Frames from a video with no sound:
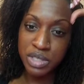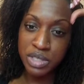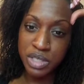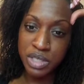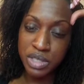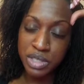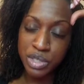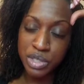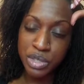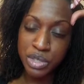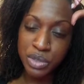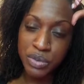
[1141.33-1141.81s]
to
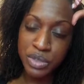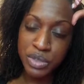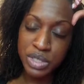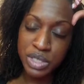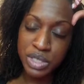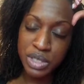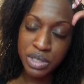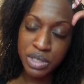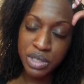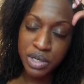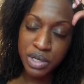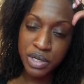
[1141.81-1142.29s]
go and see
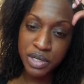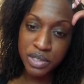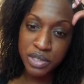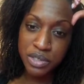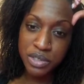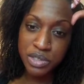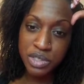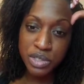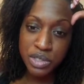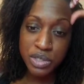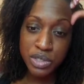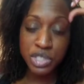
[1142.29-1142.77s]
her so
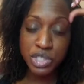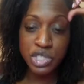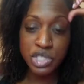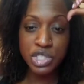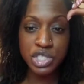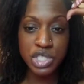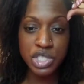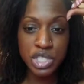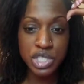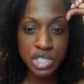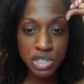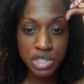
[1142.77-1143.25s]
that she
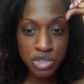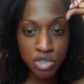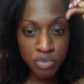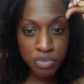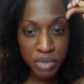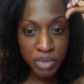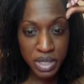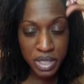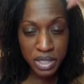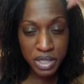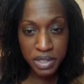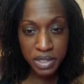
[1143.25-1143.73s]
can do my
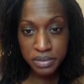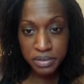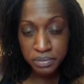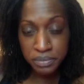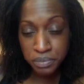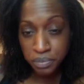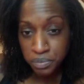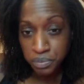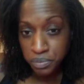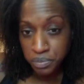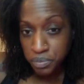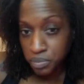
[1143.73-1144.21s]
hair.
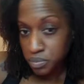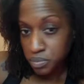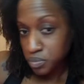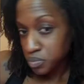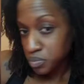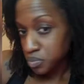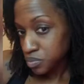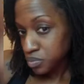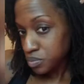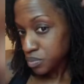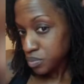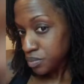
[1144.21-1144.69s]

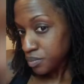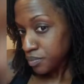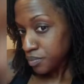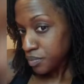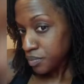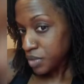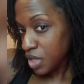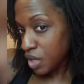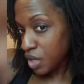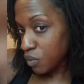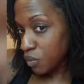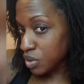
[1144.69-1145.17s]
I
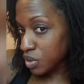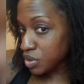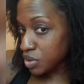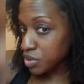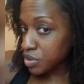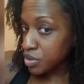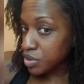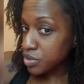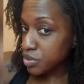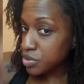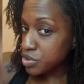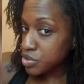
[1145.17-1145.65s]
wanted her to
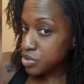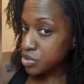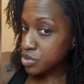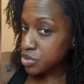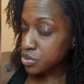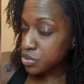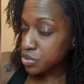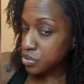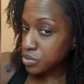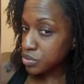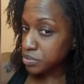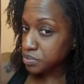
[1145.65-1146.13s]

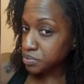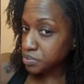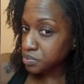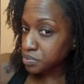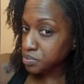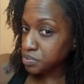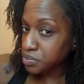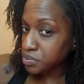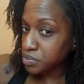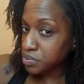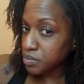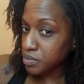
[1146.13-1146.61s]
do,
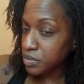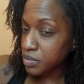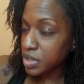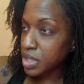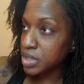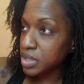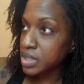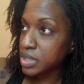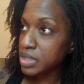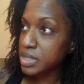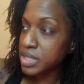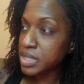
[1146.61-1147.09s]
I think
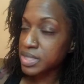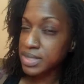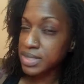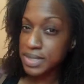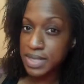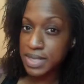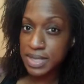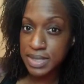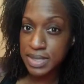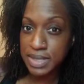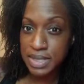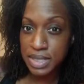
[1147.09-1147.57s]
that's next
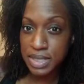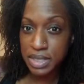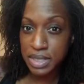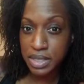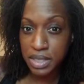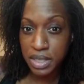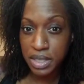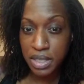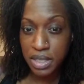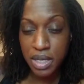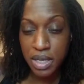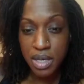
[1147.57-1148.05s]
Sunday,
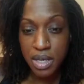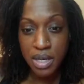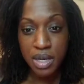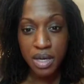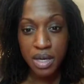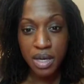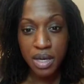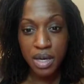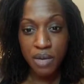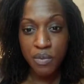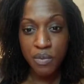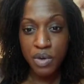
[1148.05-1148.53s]
I
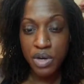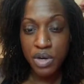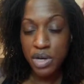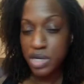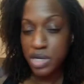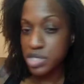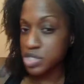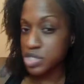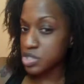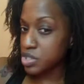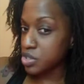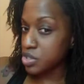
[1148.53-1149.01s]
want her just to
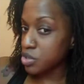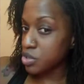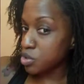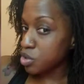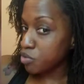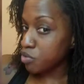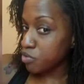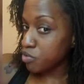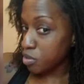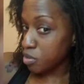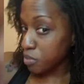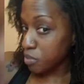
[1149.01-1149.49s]
look over
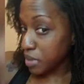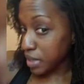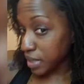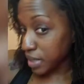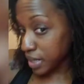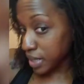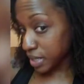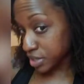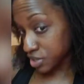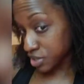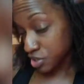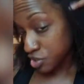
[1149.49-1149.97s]
my locks
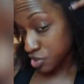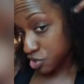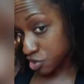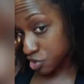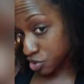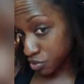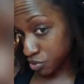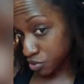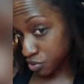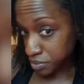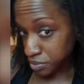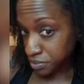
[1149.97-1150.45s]
in
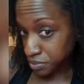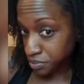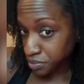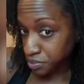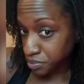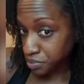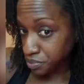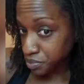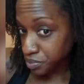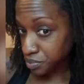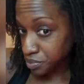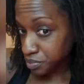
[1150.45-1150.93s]
general,
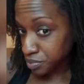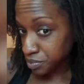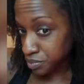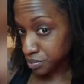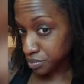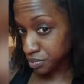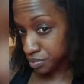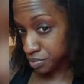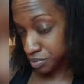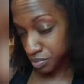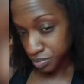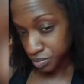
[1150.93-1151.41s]

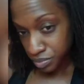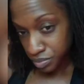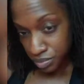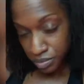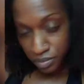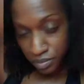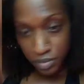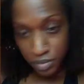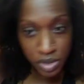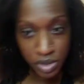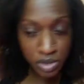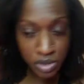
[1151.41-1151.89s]

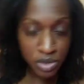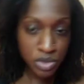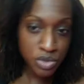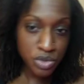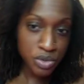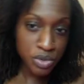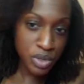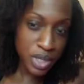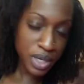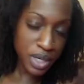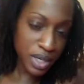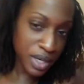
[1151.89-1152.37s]
to do like a
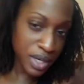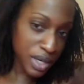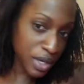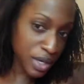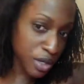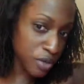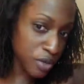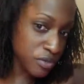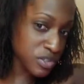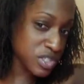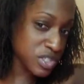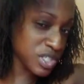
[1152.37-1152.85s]
health
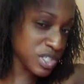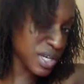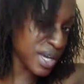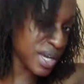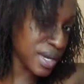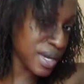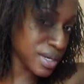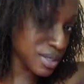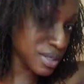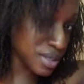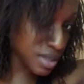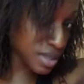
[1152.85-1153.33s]
check
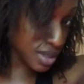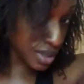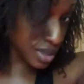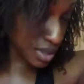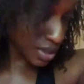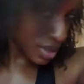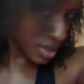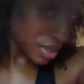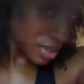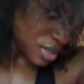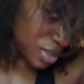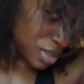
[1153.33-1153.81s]

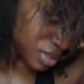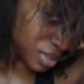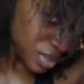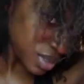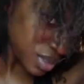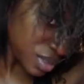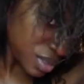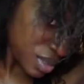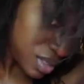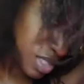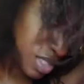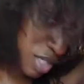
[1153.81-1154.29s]
and tell me